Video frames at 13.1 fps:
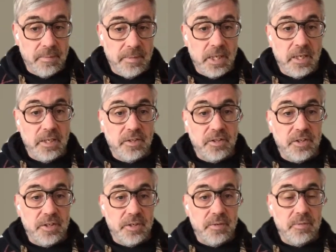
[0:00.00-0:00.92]
your
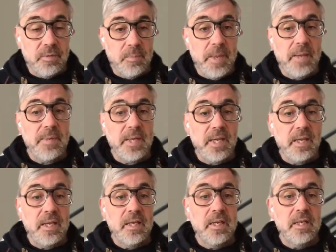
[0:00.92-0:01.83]
own methods of
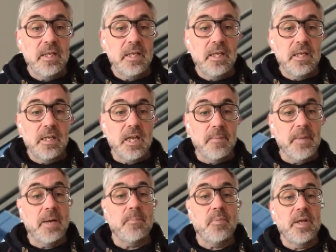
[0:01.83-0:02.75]
surgery.
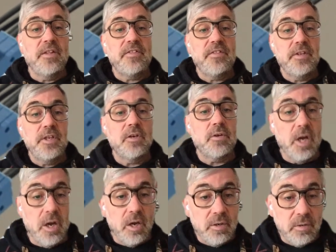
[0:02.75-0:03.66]
So it is a
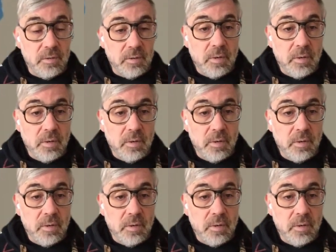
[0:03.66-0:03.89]
discussion